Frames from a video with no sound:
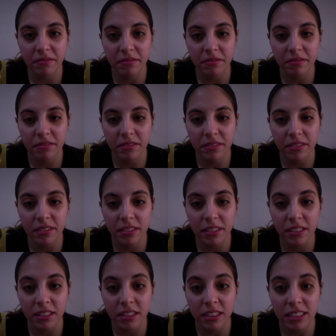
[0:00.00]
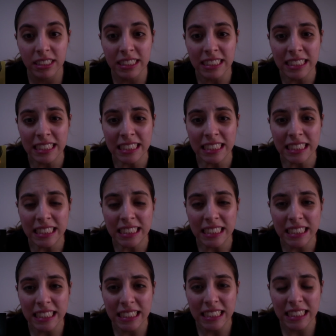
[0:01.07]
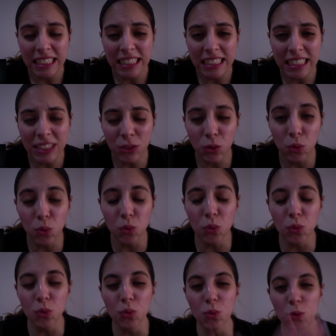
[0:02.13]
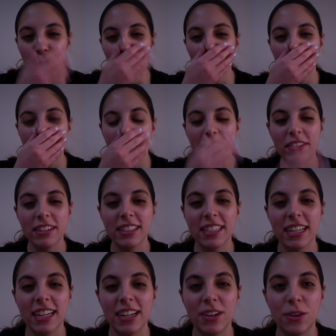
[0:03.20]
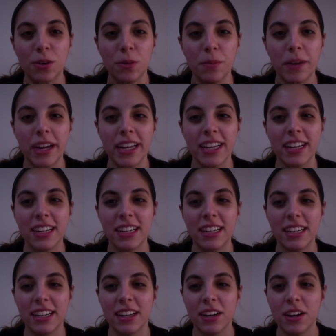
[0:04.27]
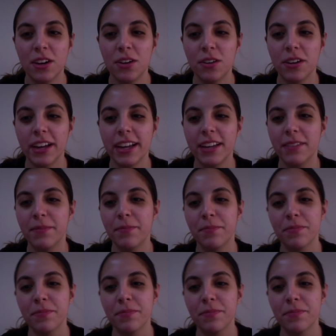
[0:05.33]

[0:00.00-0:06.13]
dying like this. Ooh, Tabata. Oh my God. Okay.